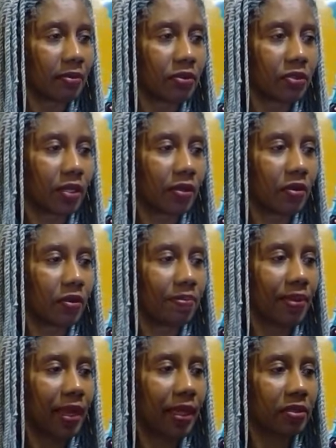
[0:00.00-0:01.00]
trying to go
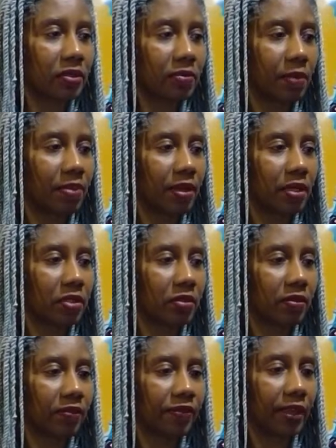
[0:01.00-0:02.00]
back to my
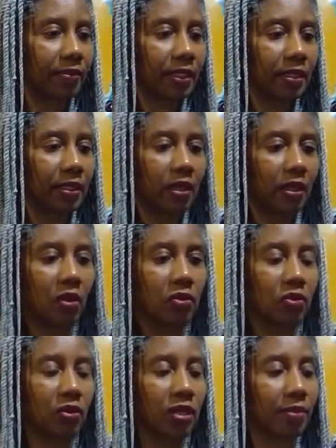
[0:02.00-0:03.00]
Periscope family.
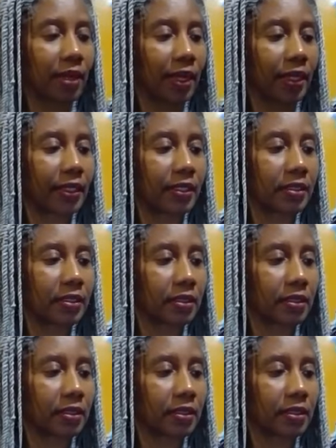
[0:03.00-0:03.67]
Hold on, everybody.